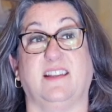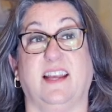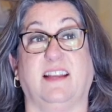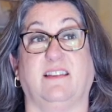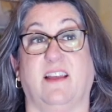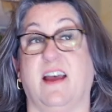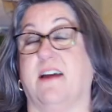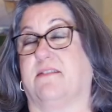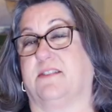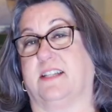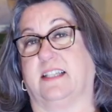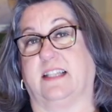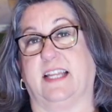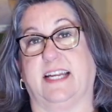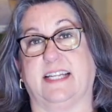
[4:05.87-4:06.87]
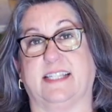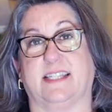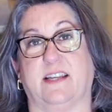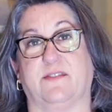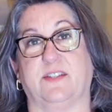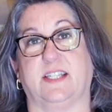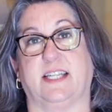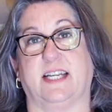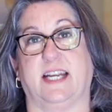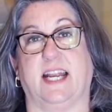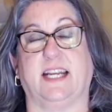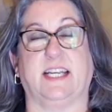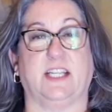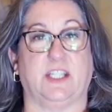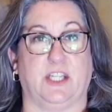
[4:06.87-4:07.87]
they left in late
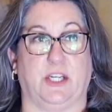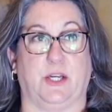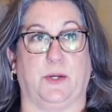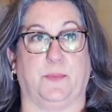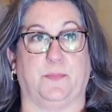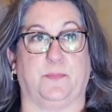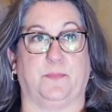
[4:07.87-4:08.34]
1782.